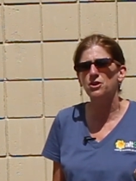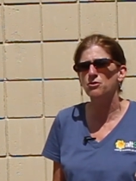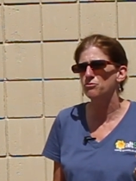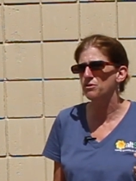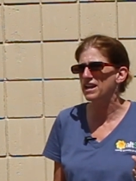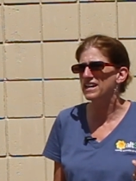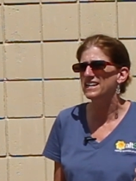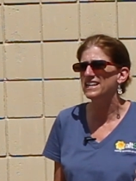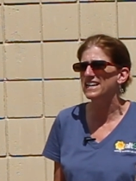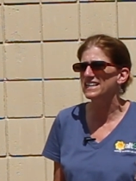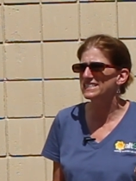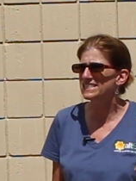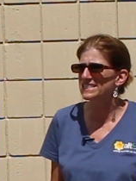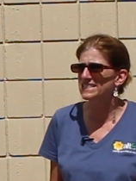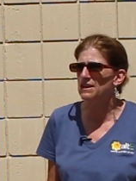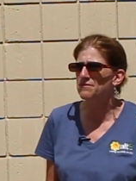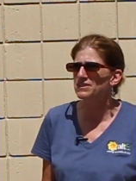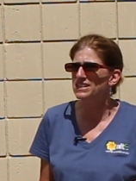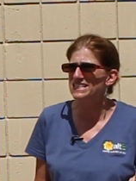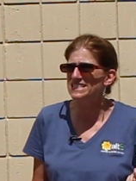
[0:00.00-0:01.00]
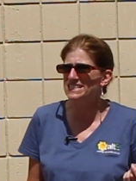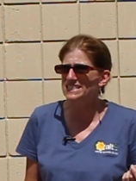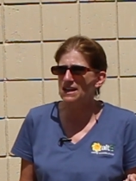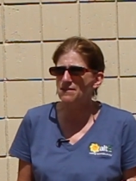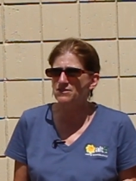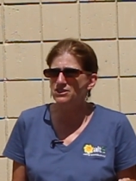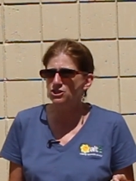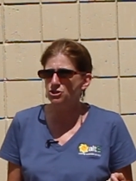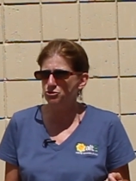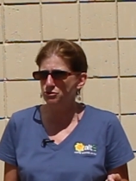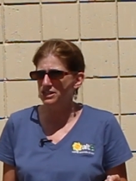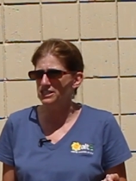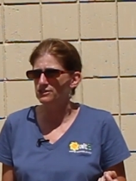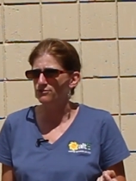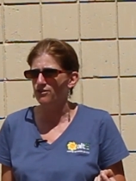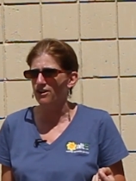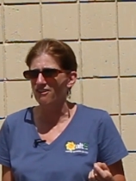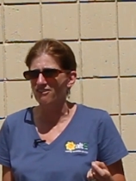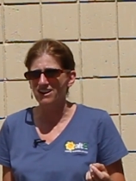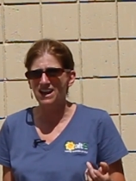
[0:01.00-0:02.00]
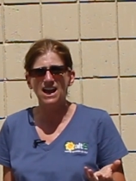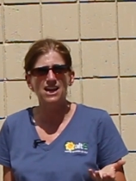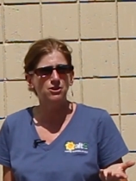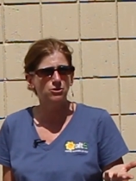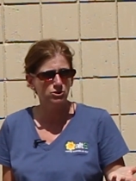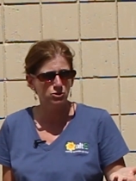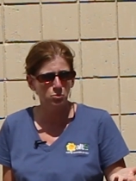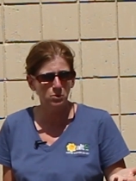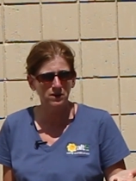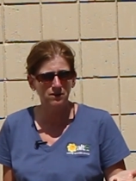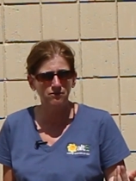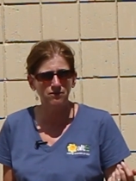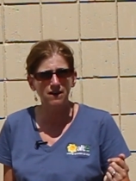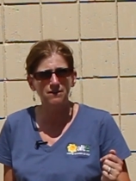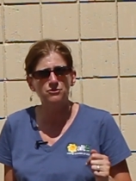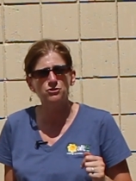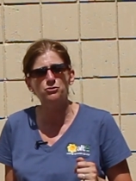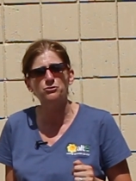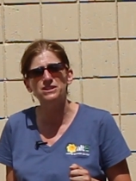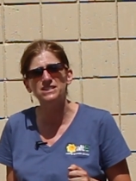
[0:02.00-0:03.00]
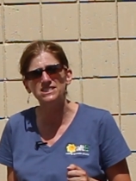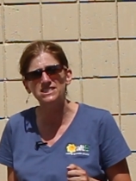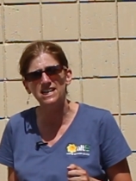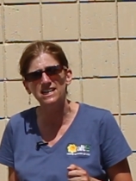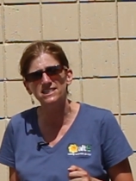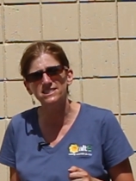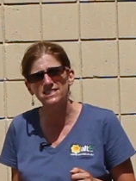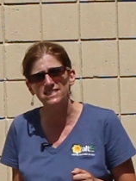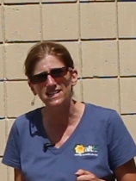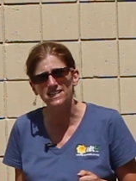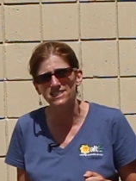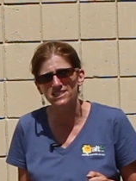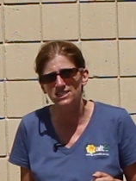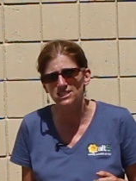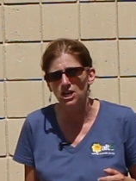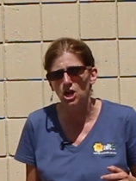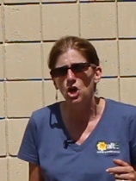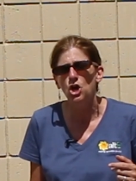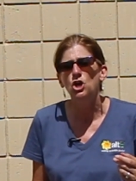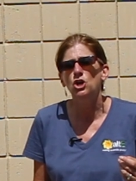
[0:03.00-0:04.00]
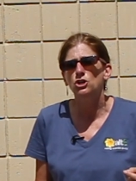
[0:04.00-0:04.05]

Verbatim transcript: they're rated at 77 degrees Fahrenheit or 25 degrees Celsius.